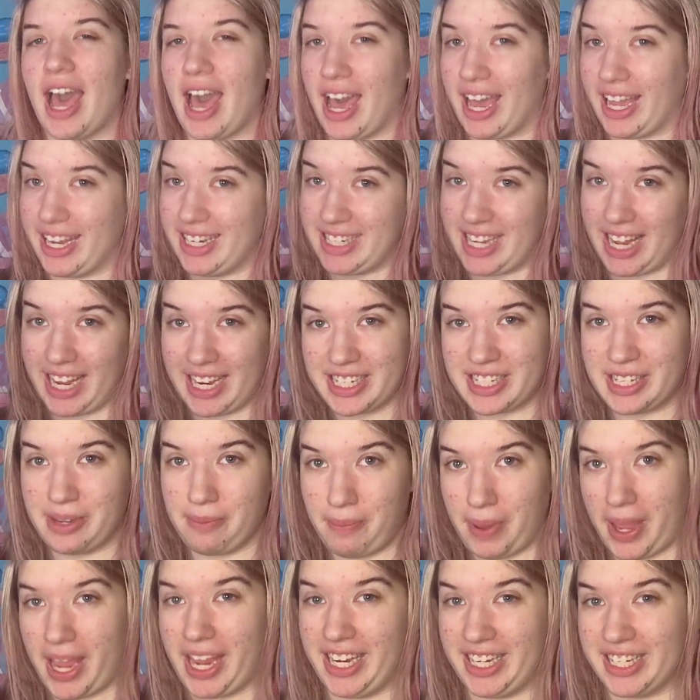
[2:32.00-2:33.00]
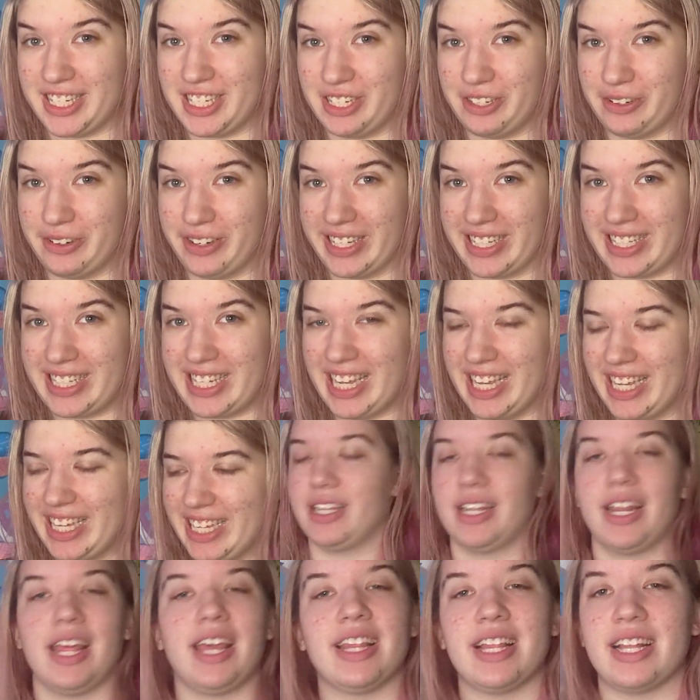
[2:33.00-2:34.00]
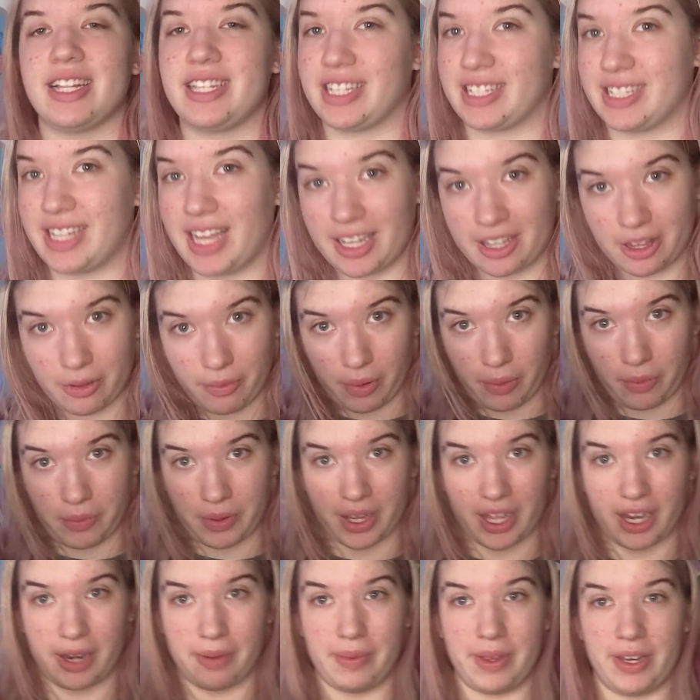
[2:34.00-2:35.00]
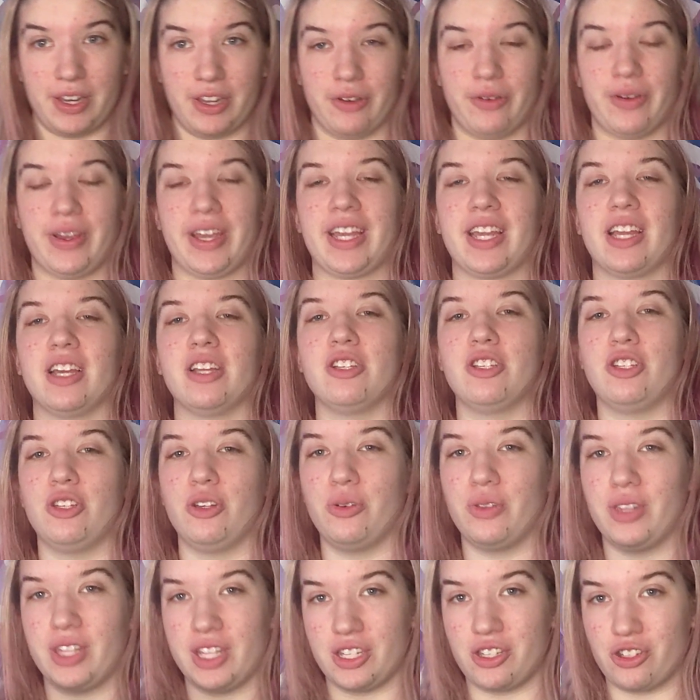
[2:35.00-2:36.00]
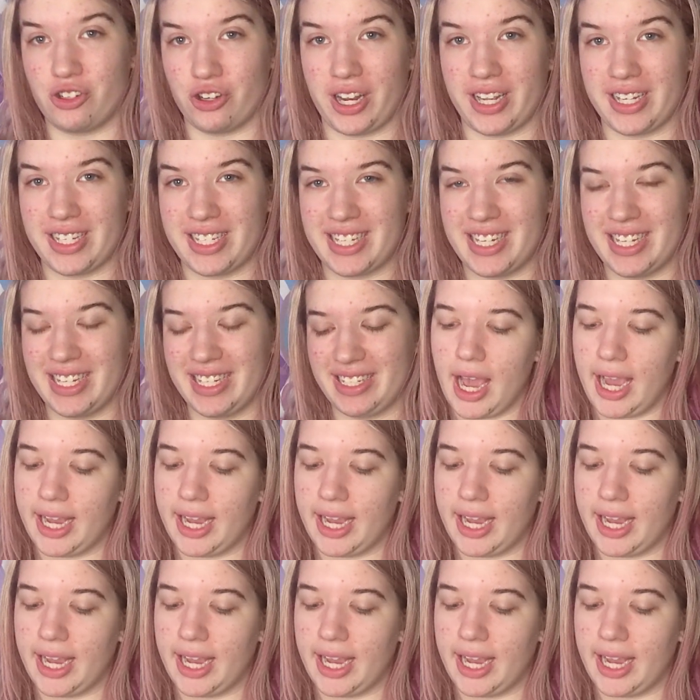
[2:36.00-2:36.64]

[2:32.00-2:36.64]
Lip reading: I take some paint to it. Today, that's exactly what we're gonna be doing to this dress.